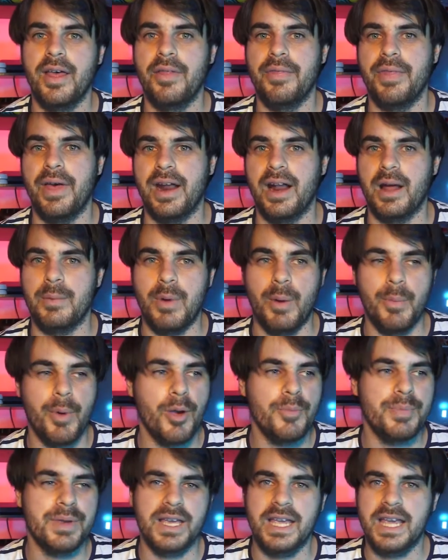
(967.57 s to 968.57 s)
that I'm
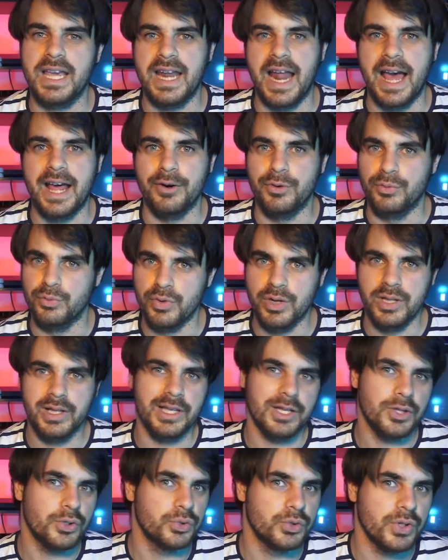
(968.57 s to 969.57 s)
hoping he can add a
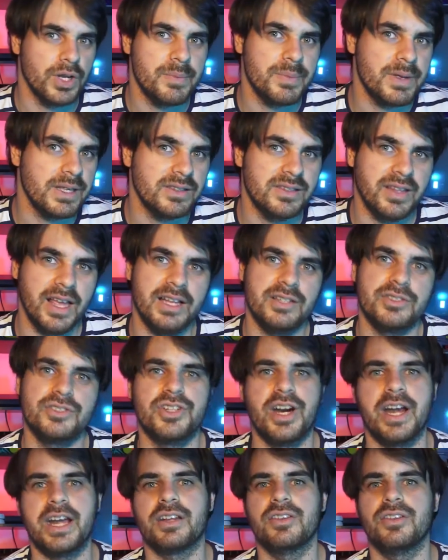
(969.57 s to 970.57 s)
really creepy
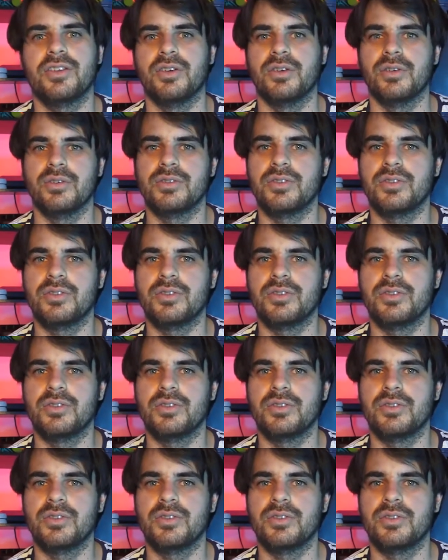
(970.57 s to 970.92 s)
soundtrack to.